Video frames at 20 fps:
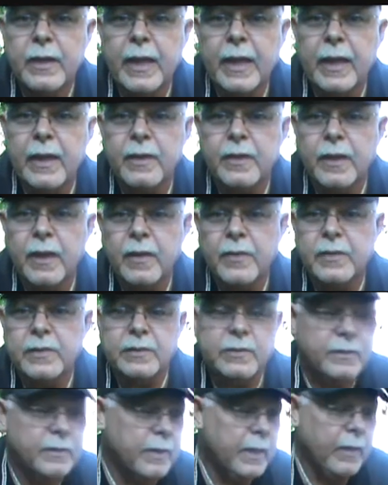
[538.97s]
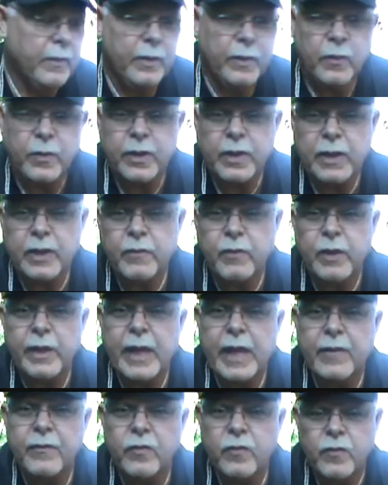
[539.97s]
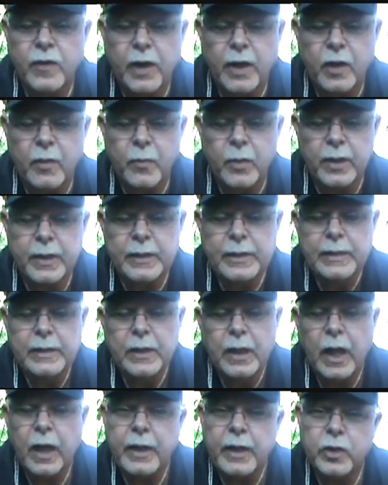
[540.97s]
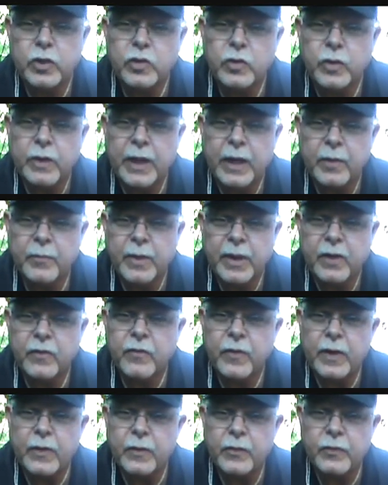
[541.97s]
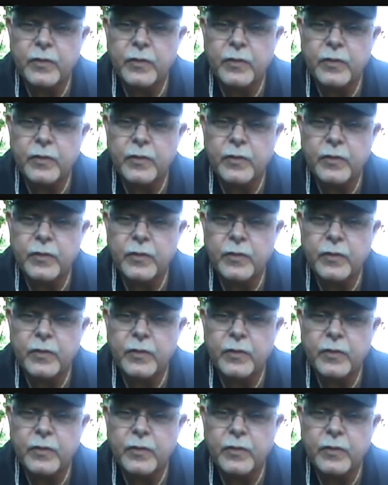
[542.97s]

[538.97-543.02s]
and this is an area where you can really have a fire, but I'm going to show you how to make a feather